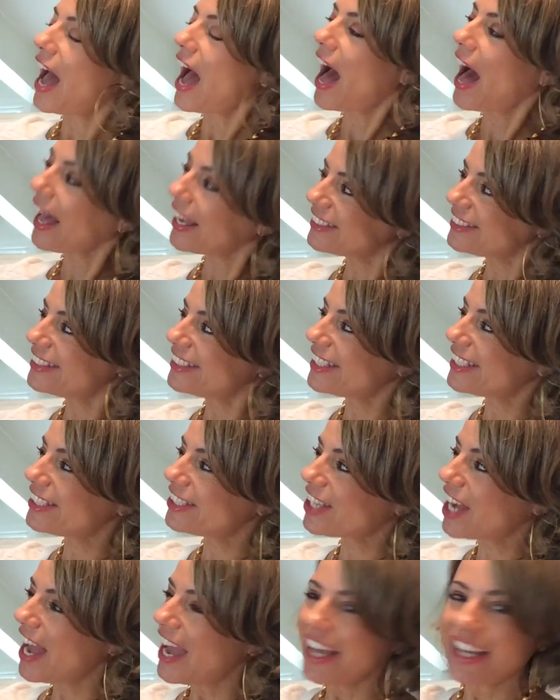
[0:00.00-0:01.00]
Hi,
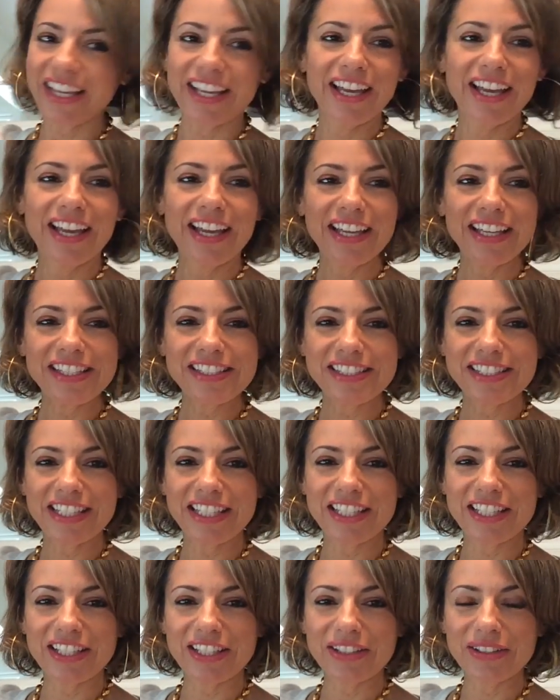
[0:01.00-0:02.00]
CJ. Isn't
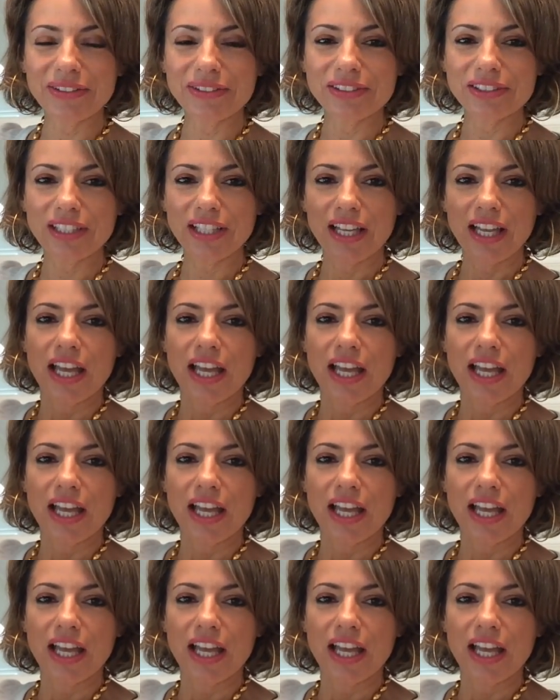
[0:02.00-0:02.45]
he cute?